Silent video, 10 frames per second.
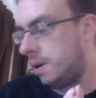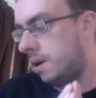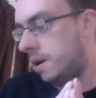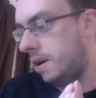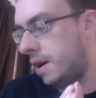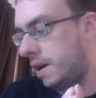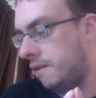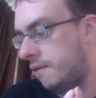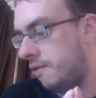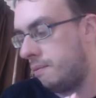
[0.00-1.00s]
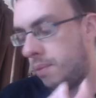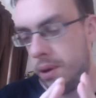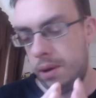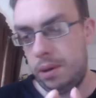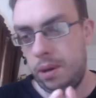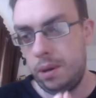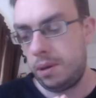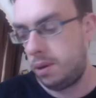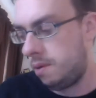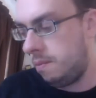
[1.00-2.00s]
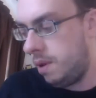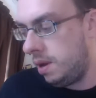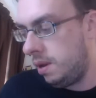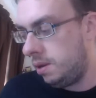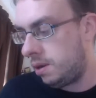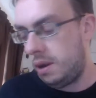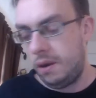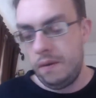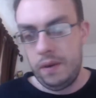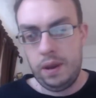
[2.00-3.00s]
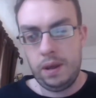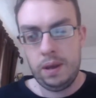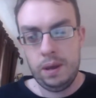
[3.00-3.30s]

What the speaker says: I have purchased some ladies' clothing.